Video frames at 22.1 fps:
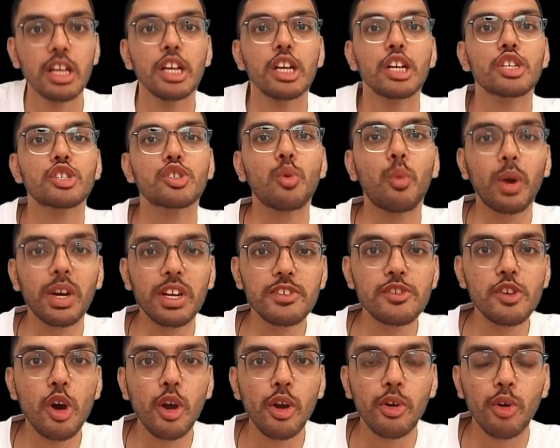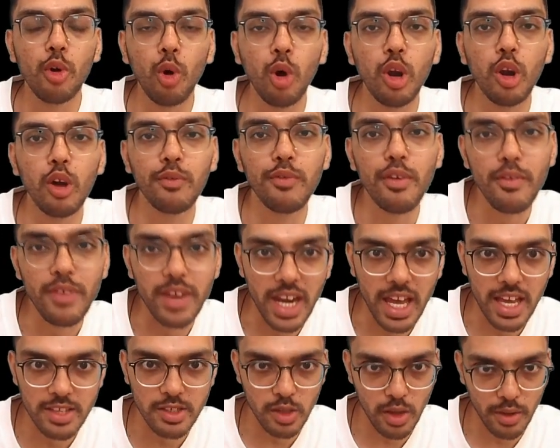So what is your role of a
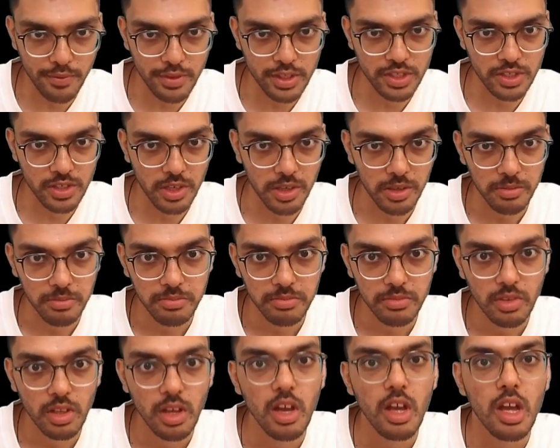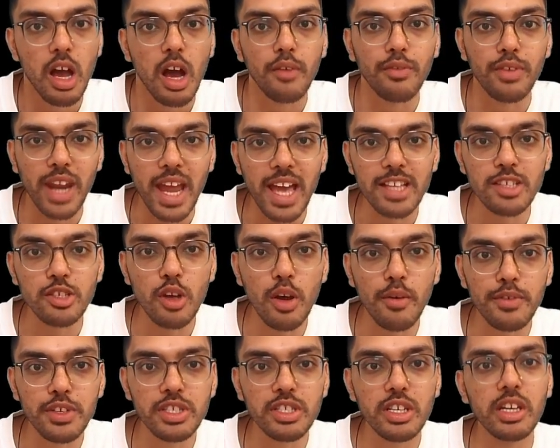finance officer? A finance
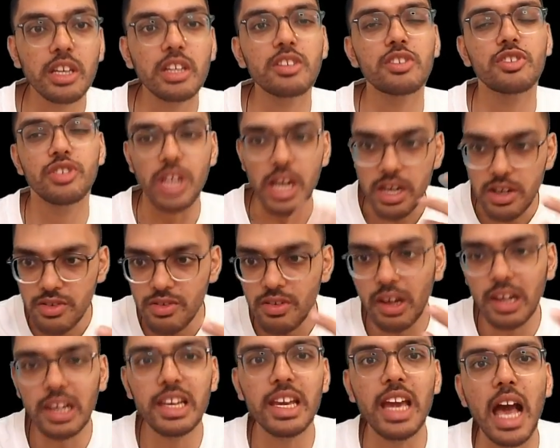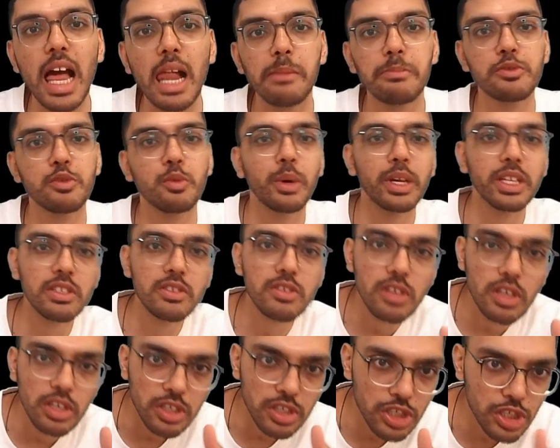officer generally helps with
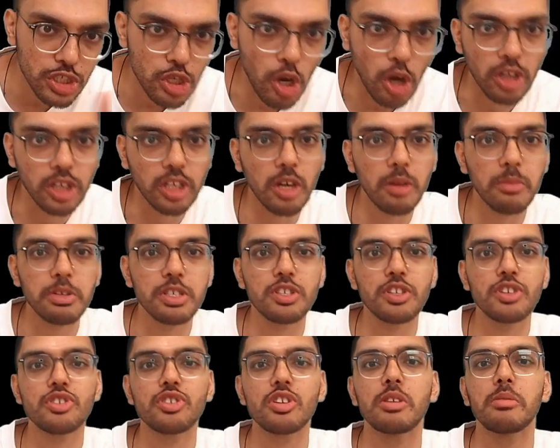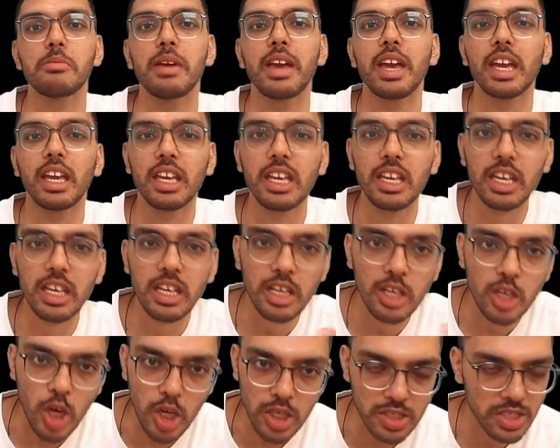short-term decision making,
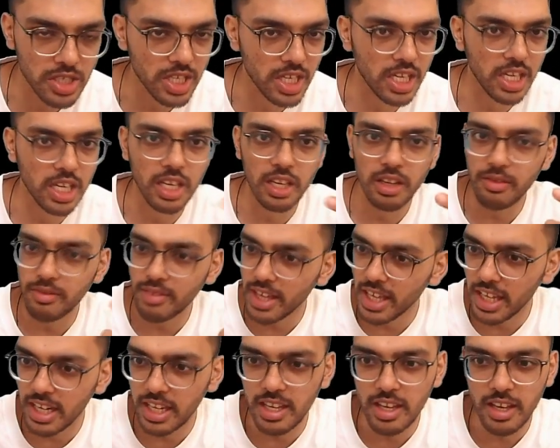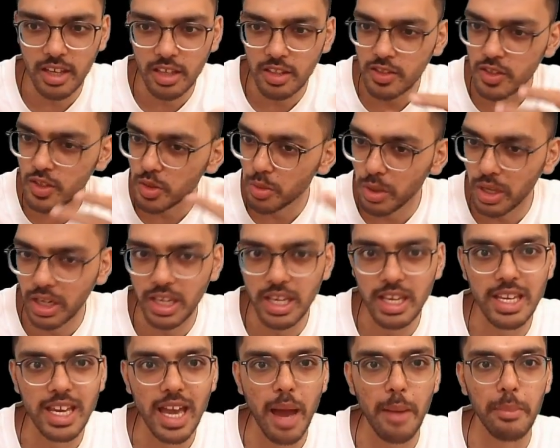costing, variance, working
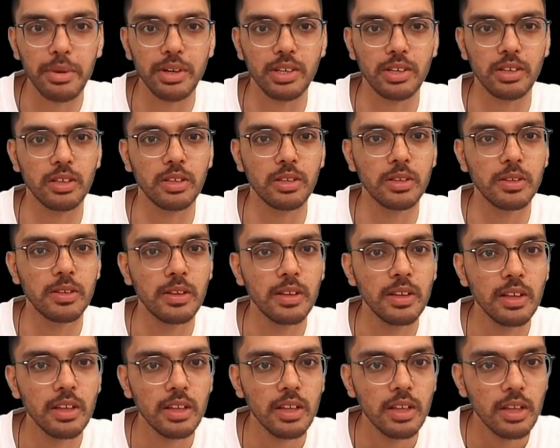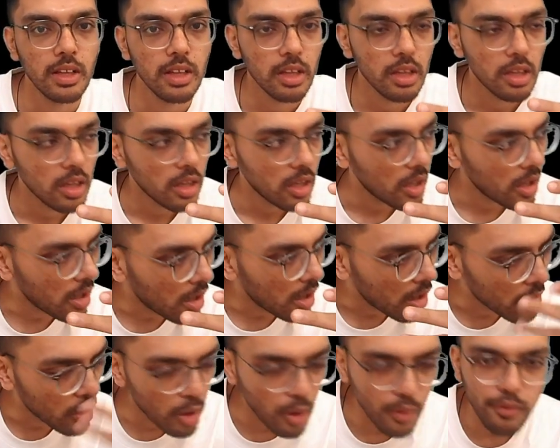capital,
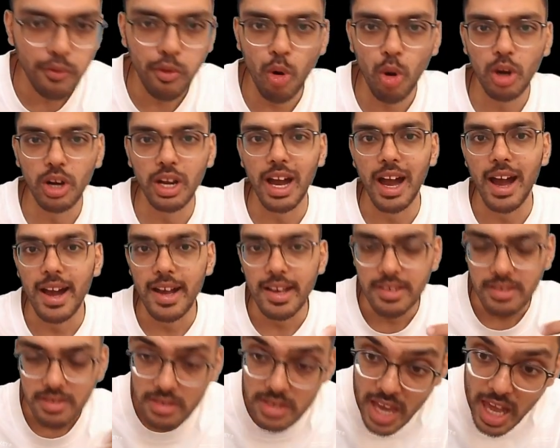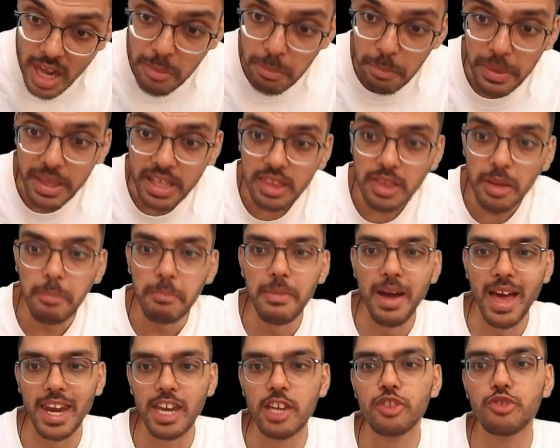forecasts, helping the
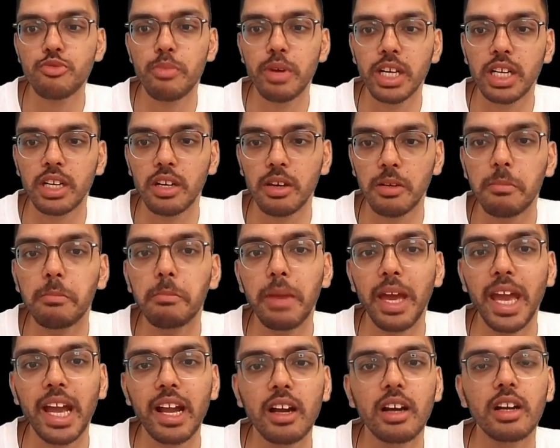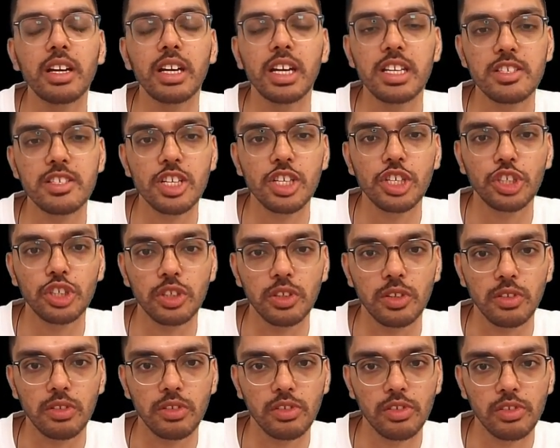management make
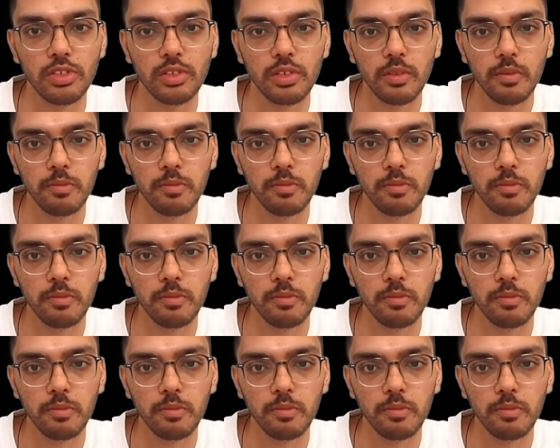decisions.